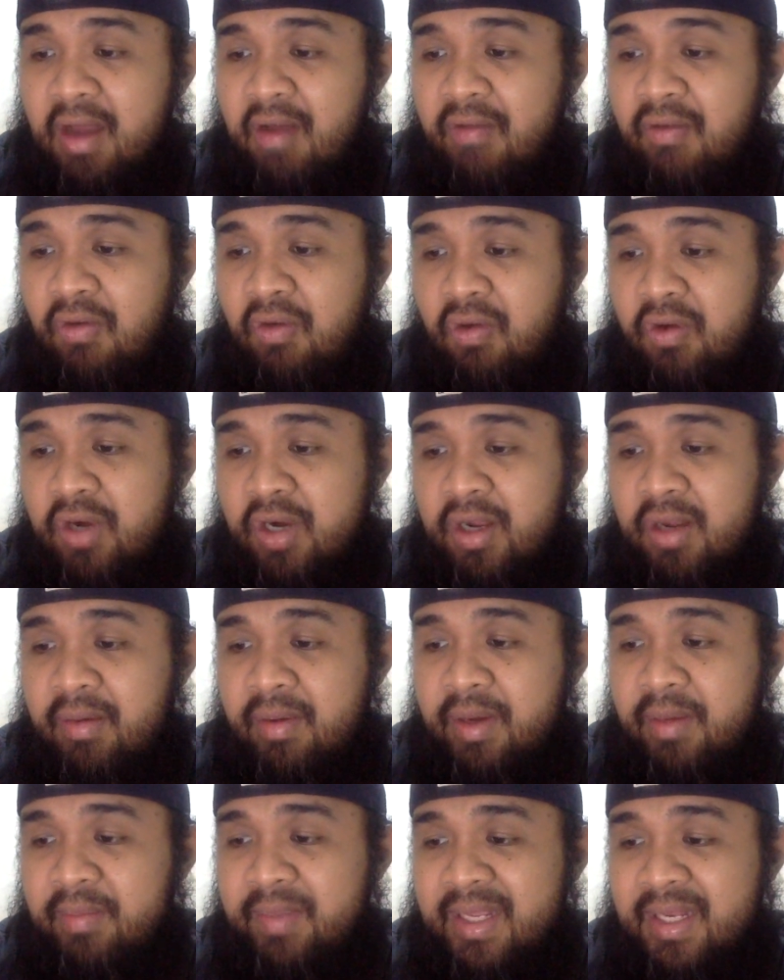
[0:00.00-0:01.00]
For
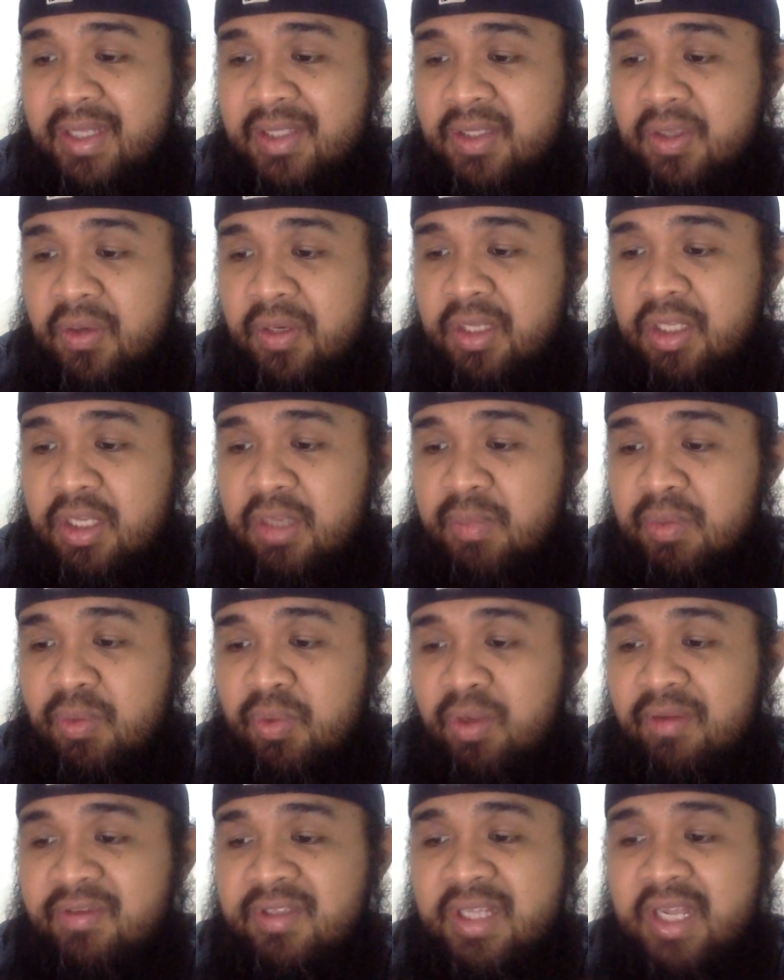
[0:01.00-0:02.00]
Minnesota
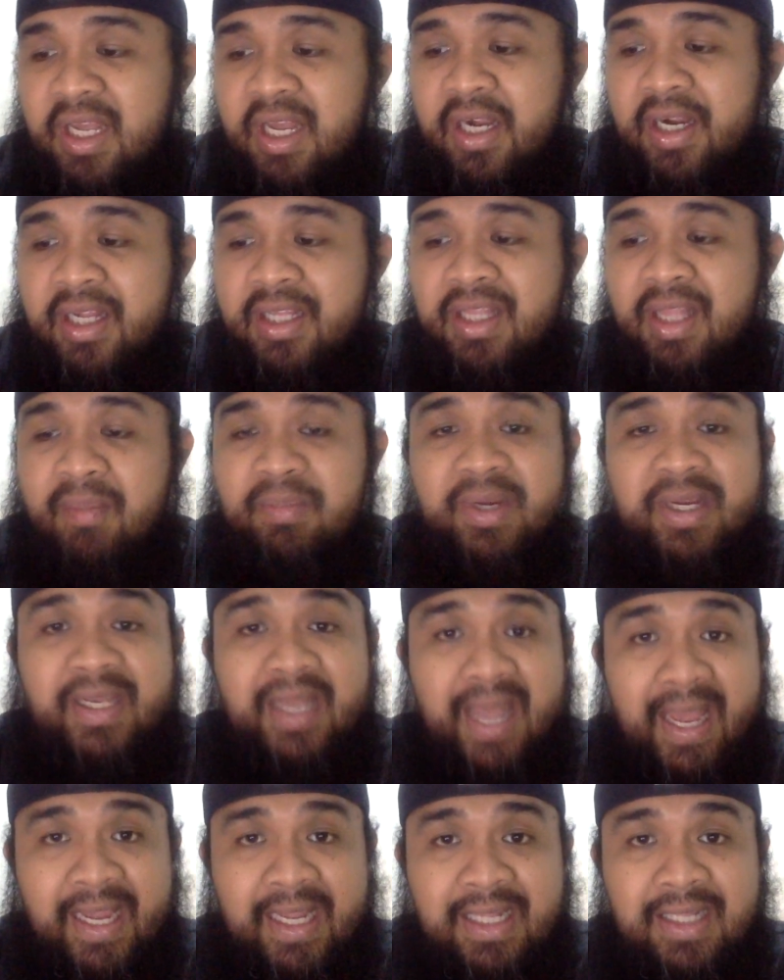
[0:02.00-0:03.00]
Timberwolves, they are at number
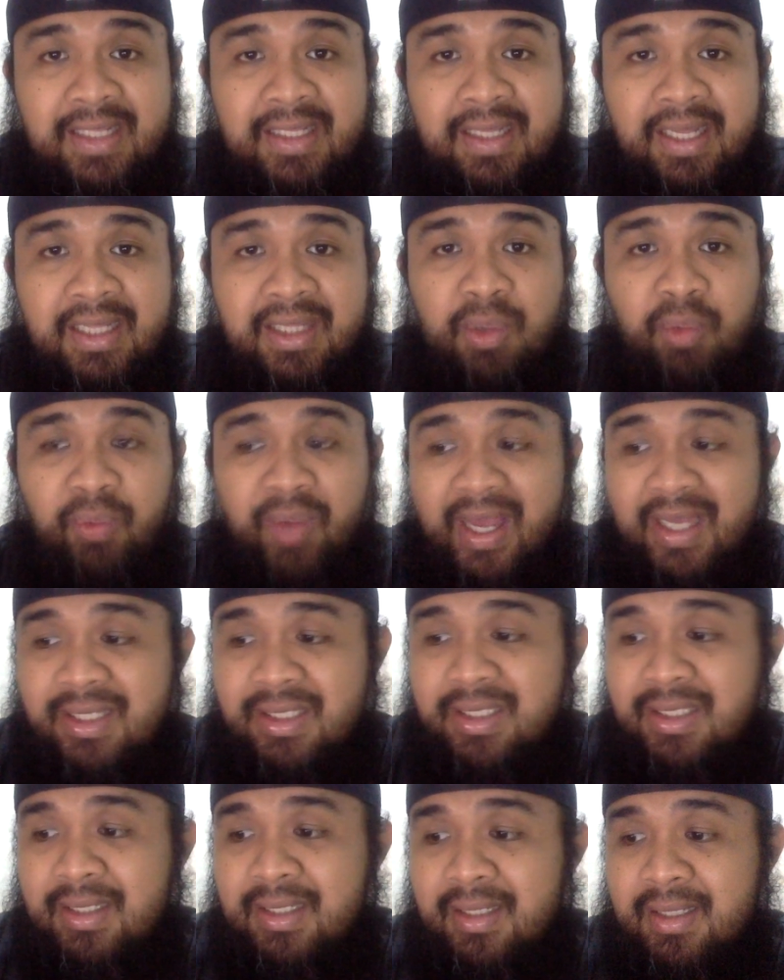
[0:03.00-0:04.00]
9 in the
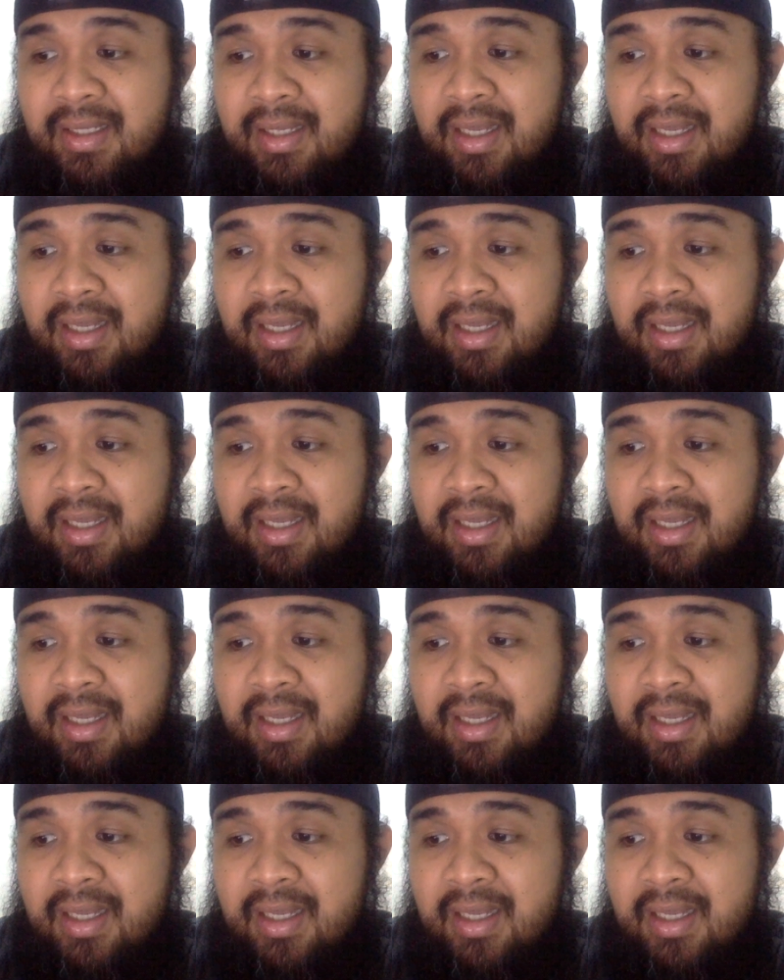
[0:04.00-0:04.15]
West.